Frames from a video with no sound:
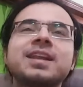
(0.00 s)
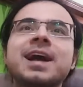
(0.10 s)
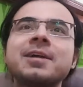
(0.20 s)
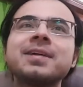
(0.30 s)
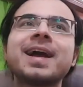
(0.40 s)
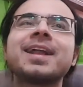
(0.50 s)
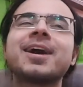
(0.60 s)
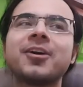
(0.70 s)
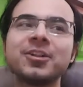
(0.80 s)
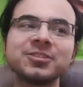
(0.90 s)
And I
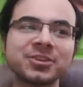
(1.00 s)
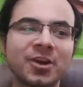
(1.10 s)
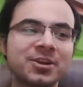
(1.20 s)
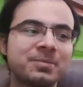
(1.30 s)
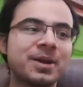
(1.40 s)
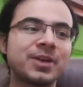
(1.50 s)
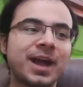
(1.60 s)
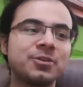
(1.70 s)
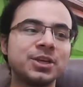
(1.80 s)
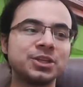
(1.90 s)
also talked about
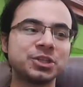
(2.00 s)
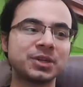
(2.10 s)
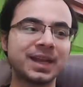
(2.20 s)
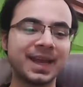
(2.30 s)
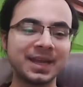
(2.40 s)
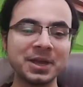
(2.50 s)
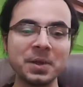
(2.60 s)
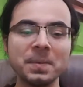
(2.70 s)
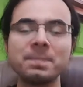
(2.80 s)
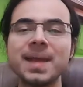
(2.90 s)
how he should
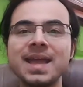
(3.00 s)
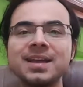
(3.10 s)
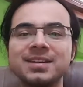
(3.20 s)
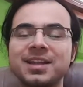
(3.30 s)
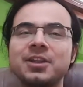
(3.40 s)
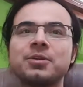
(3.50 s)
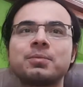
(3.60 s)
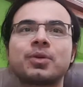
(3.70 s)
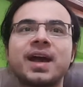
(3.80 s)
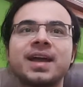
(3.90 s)
make Dylan
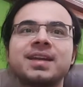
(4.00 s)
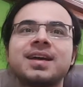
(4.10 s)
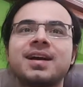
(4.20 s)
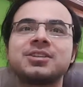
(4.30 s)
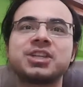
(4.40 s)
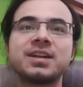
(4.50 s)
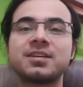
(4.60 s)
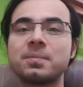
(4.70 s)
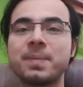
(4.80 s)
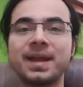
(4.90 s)
O'Brien a
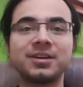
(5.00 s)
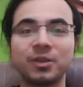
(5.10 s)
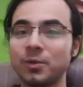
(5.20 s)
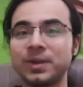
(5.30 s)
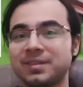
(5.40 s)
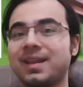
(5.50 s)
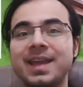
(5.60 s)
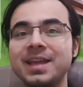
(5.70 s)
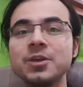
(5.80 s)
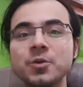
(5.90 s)
gender bent Lois
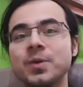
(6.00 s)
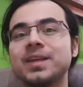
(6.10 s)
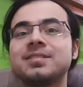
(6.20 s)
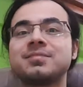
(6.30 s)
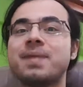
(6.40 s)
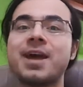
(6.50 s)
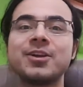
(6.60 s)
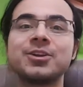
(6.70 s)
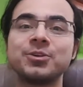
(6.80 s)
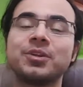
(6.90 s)
Lane, who is
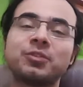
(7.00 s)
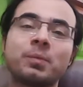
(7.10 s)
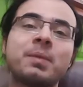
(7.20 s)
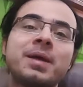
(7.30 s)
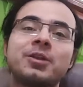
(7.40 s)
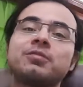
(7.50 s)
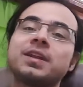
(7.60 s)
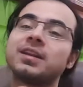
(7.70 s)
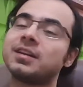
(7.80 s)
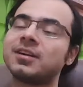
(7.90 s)
married to the Superman of
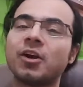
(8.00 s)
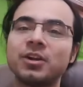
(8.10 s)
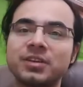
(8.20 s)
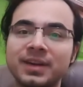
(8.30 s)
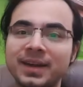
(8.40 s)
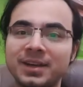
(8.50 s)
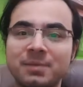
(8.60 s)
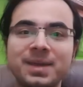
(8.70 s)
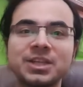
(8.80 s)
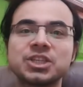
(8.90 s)
another alternate
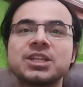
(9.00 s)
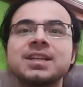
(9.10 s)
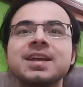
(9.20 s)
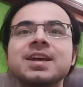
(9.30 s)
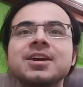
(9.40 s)
dimension.